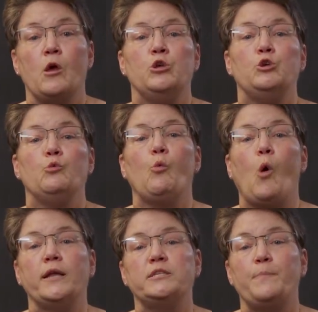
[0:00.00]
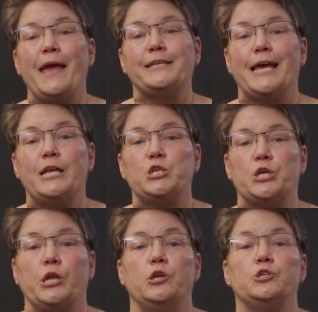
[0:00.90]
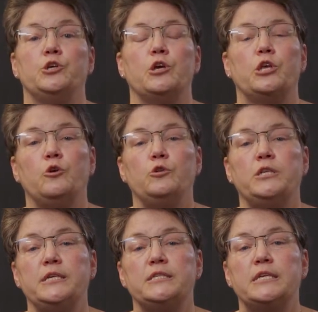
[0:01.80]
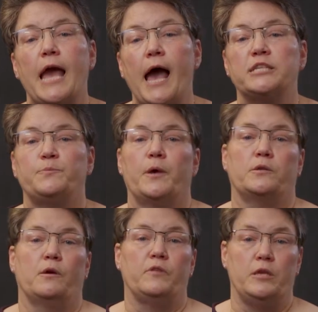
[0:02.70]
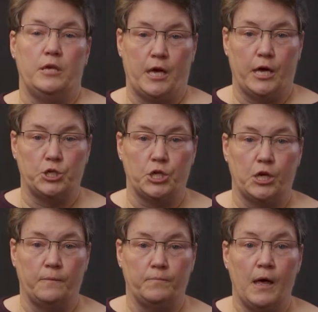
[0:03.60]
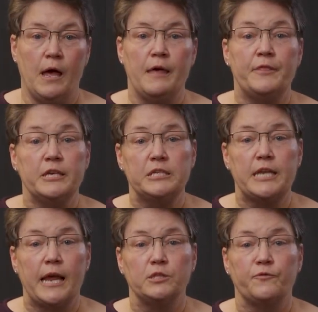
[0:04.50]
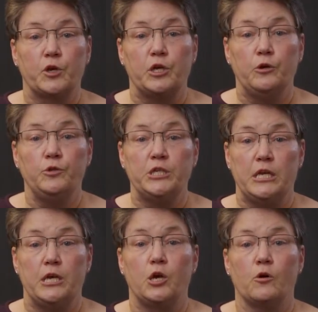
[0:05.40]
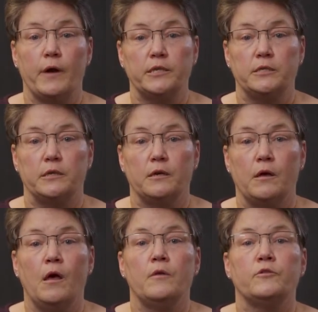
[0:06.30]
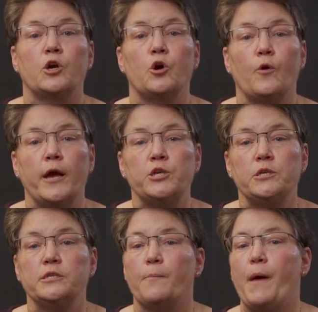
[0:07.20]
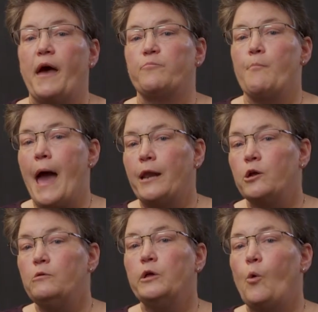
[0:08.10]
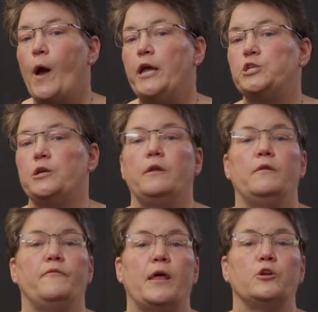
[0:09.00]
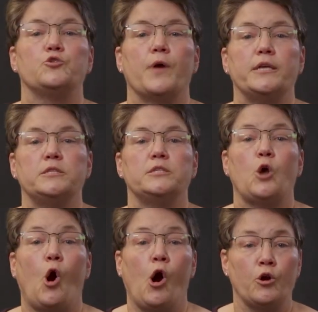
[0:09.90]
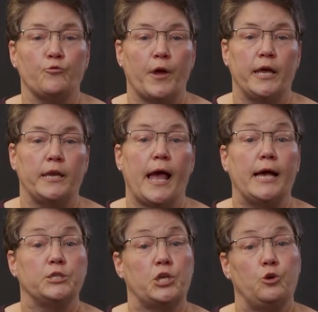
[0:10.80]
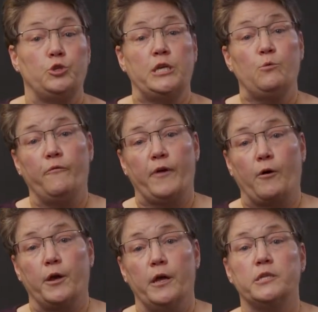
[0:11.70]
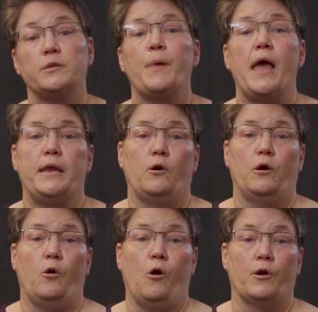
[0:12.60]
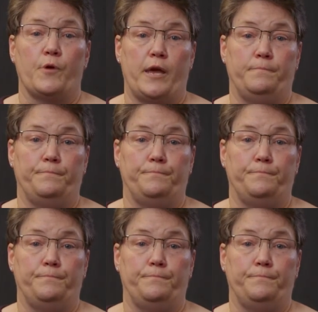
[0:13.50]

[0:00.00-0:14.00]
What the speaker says: You will want to pay attention to the QTC aspect of the EKG. This stands for QT corrected. The correction is a mathematical equation that addresses heart rate, as QT will vary depending on heart rate.